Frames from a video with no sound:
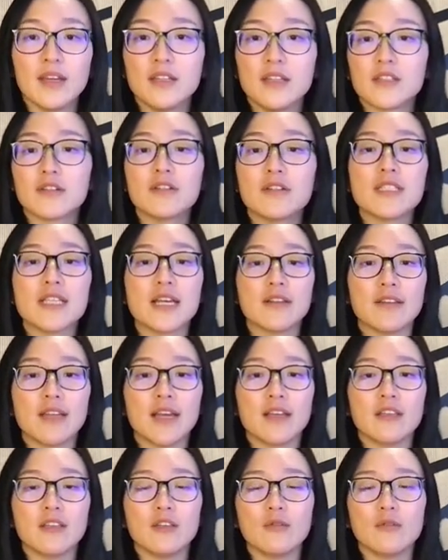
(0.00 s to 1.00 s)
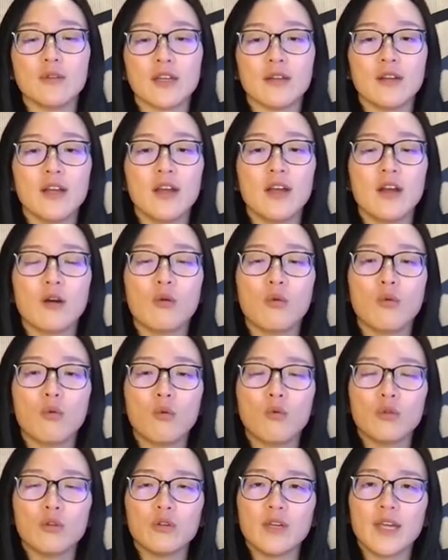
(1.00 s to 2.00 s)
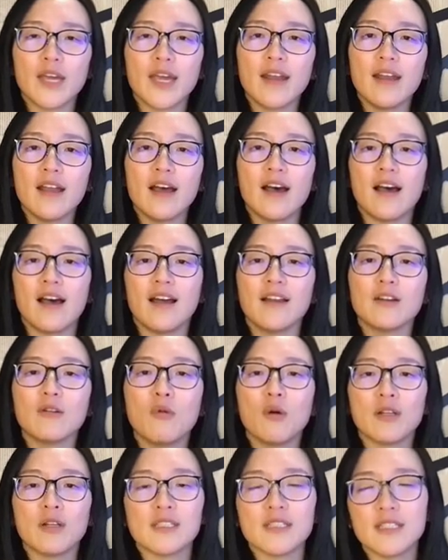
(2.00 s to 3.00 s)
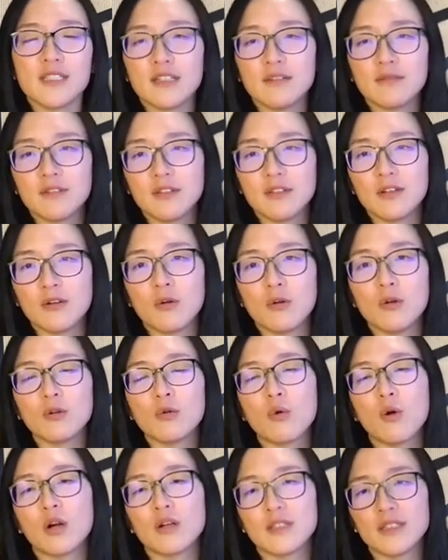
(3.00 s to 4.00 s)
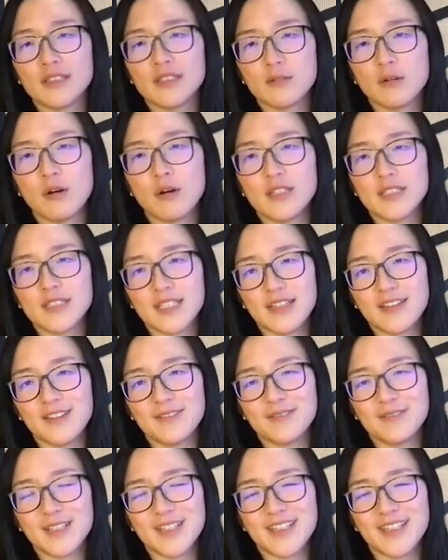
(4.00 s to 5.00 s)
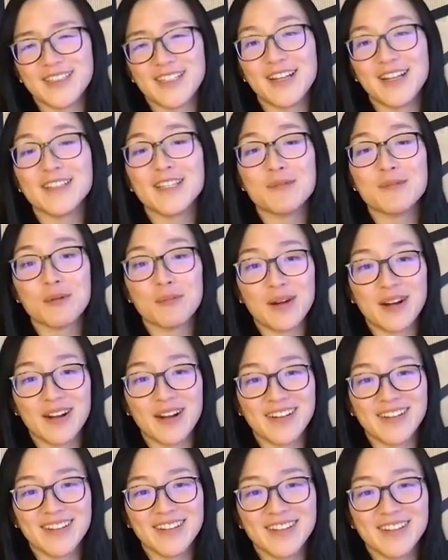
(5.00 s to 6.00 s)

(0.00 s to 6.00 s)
It turns out that you cannot quantitatively or qualitatively tell them apart,